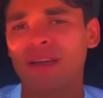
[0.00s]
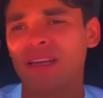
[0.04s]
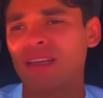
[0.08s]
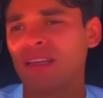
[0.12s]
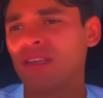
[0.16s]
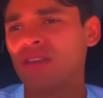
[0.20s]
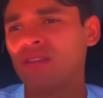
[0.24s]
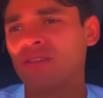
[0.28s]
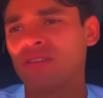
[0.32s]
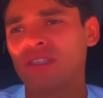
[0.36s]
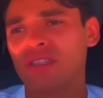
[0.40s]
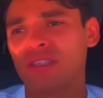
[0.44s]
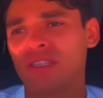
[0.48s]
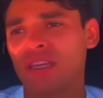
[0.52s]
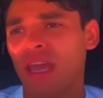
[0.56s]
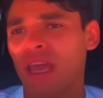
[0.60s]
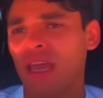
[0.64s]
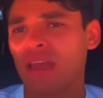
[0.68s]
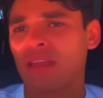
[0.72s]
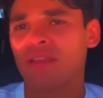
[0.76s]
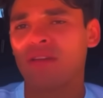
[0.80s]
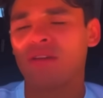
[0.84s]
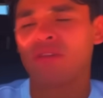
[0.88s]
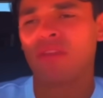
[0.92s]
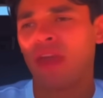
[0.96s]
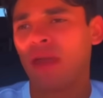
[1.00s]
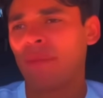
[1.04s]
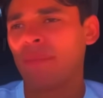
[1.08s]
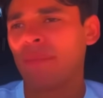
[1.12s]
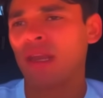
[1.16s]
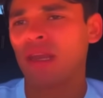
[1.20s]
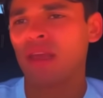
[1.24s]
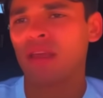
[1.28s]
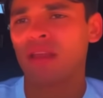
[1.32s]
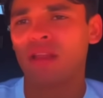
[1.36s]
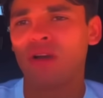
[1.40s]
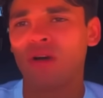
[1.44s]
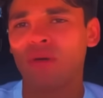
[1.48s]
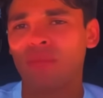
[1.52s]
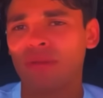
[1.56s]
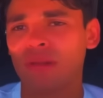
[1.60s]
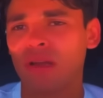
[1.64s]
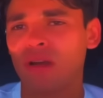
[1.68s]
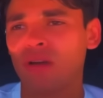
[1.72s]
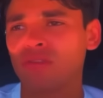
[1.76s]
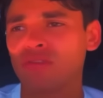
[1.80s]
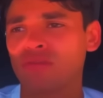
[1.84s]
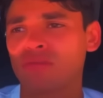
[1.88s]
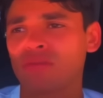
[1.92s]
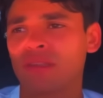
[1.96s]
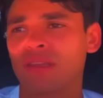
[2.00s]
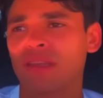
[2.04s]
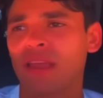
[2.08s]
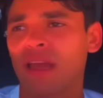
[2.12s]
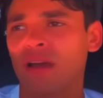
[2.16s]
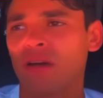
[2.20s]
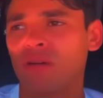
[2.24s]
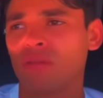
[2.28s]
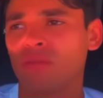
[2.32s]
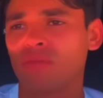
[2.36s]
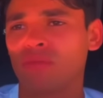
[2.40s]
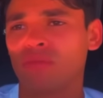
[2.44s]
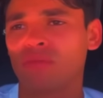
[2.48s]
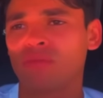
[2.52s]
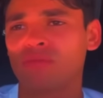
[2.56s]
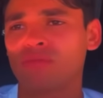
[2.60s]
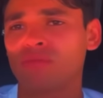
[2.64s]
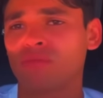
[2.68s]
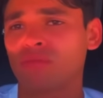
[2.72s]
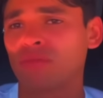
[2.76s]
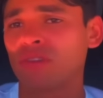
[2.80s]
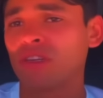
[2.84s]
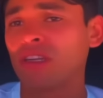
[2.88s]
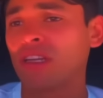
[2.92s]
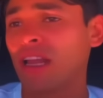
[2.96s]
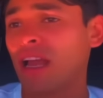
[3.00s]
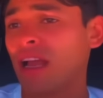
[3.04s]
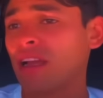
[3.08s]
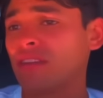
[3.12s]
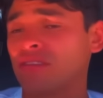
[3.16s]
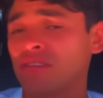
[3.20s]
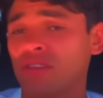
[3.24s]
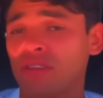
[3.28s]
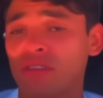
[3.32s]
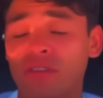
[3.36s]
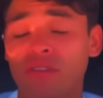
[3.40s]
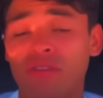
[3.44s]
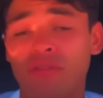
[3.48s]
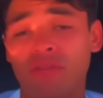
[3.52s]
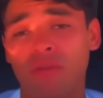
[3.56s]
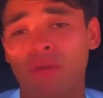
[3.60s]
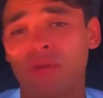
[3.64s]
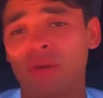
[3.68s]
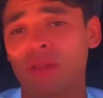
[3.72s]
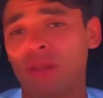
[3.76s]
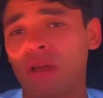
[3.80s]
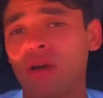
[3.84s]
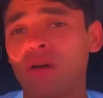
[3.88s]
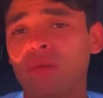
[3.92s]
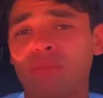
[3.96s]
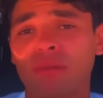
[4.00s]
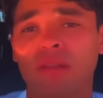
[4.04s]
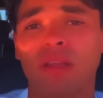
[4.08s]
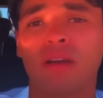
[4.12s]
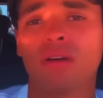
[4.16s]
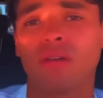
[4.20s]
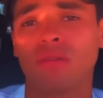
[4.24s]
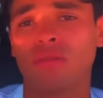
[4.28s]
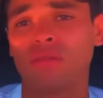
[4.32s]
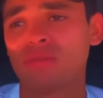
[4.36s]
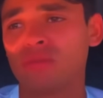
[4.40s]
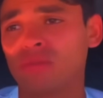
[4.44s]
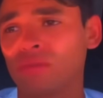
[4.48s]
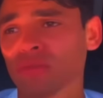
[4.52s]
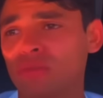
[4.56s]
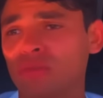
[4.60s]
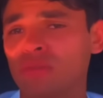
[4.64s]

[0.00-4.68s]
but you just can't throw that many low blows without realizing you're throwing low blows.